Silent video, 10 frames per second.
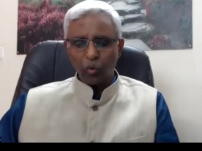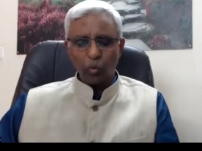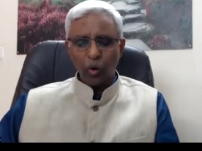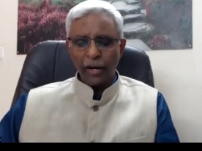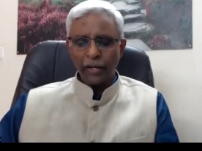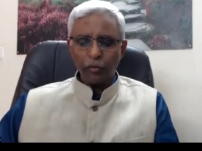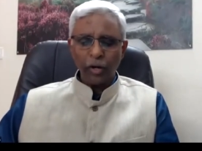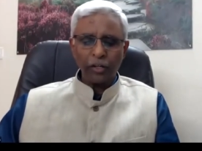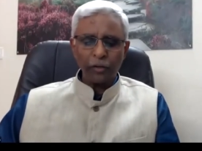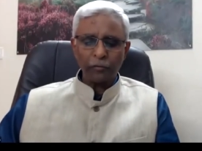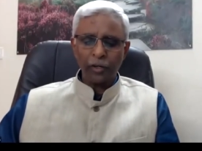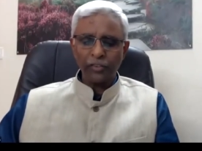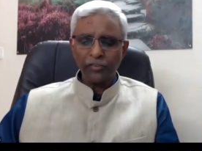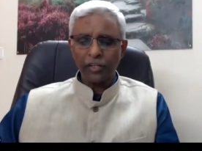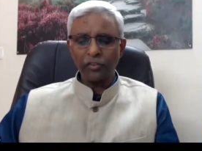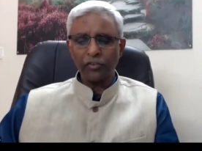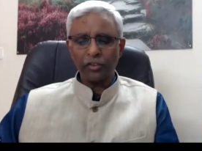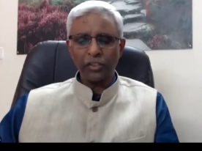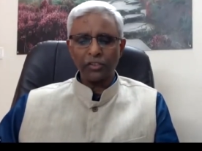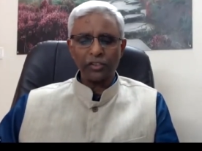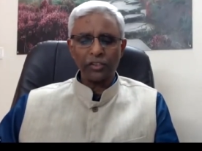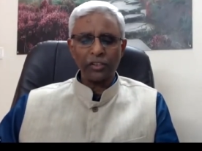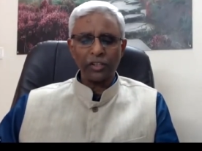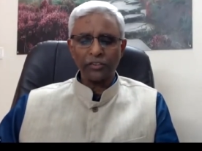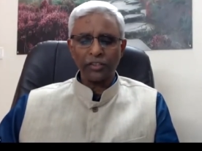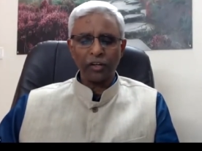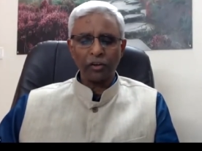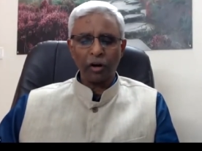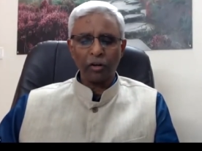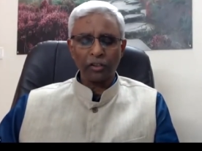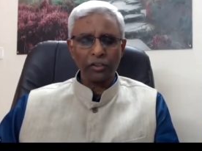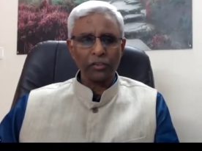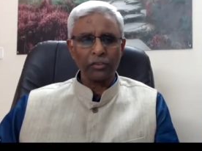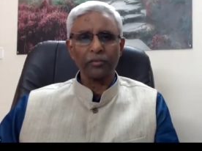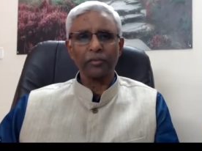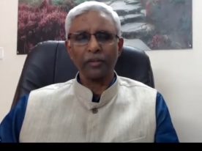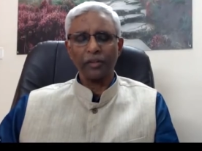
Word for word: Why 21st Century Engineers and Doctors